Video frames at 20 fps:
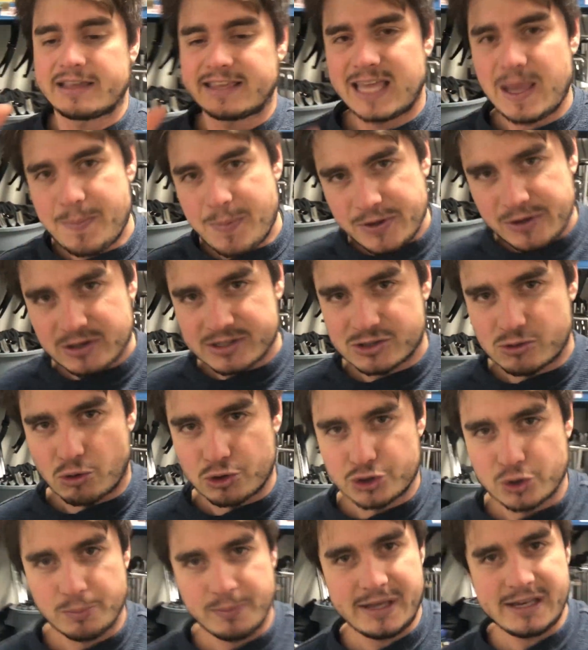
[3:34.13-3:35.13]
keeping your
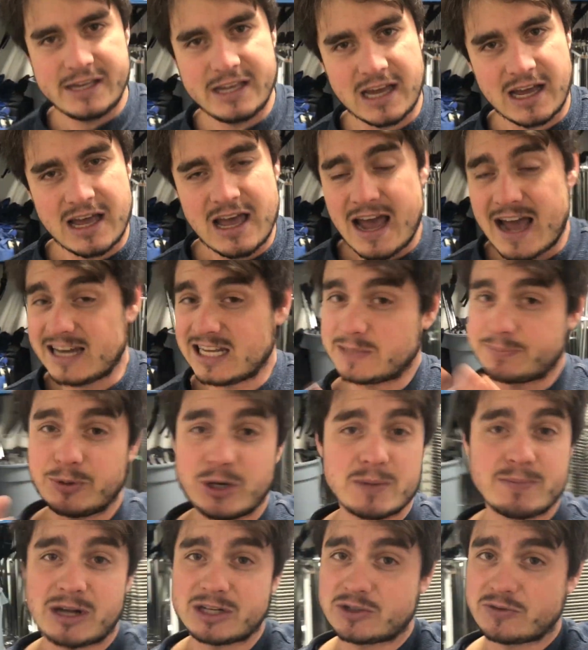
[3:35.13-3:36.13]
social media, and it's
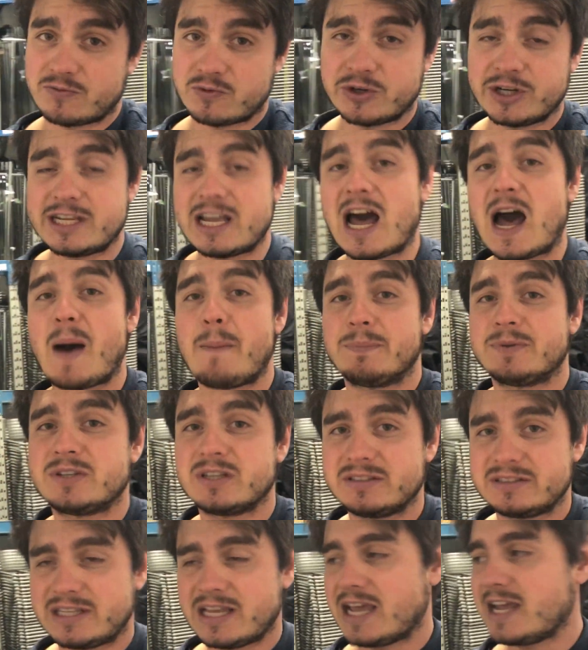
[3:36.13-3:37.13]
pretty much free, up
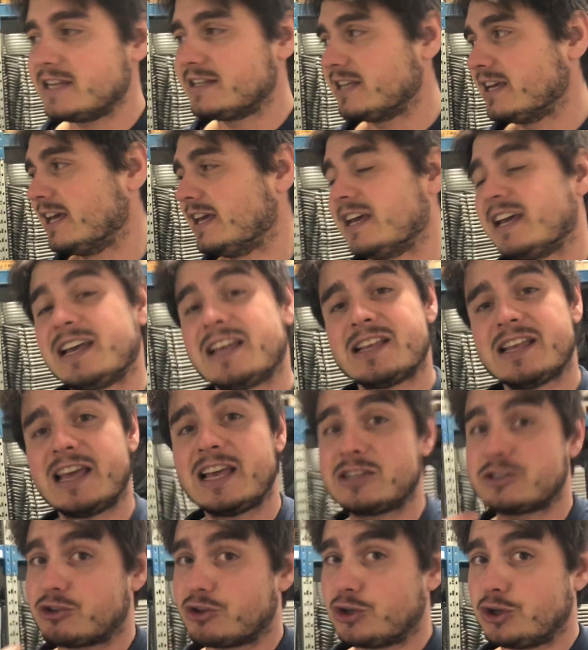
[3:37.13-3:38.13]
to date it
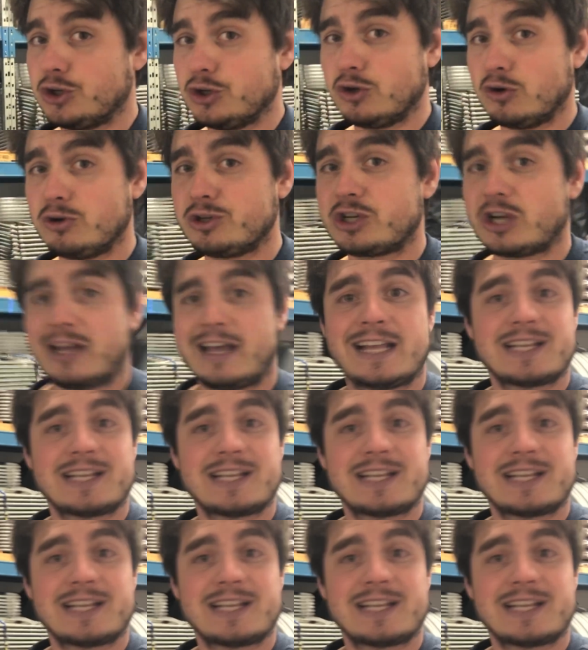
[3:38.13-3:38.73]
is huge.